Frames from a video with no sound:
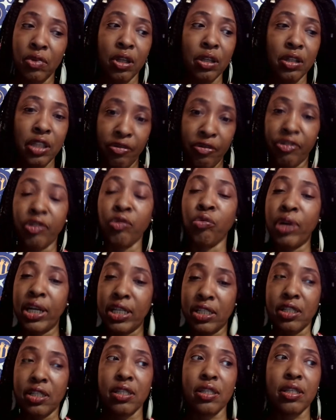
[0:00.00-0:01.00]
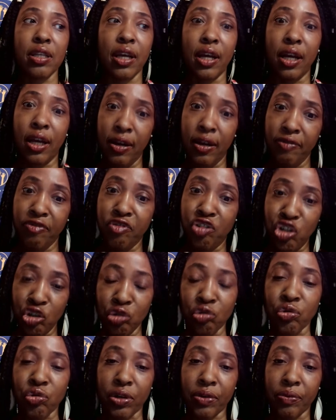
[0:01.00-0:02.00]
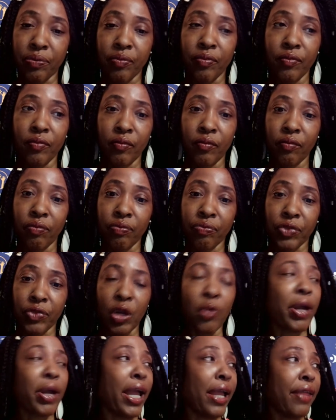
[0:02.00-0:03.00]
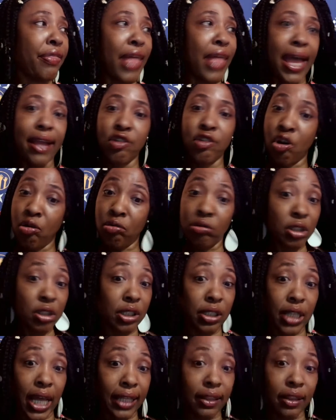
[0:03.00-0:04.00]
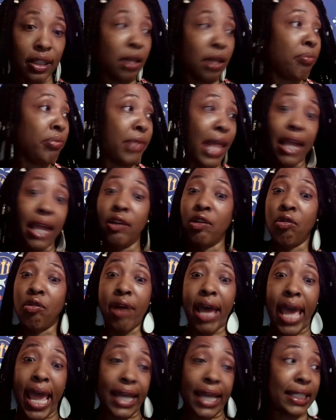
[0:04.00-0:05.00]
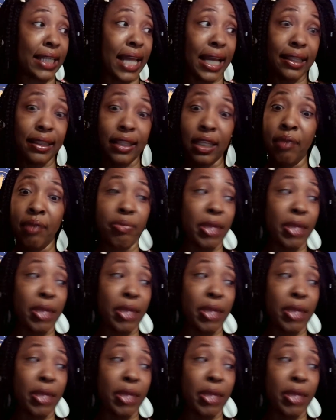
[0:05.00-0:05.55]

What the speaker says: different races of children, okay, that don't look like them, that don't act like them.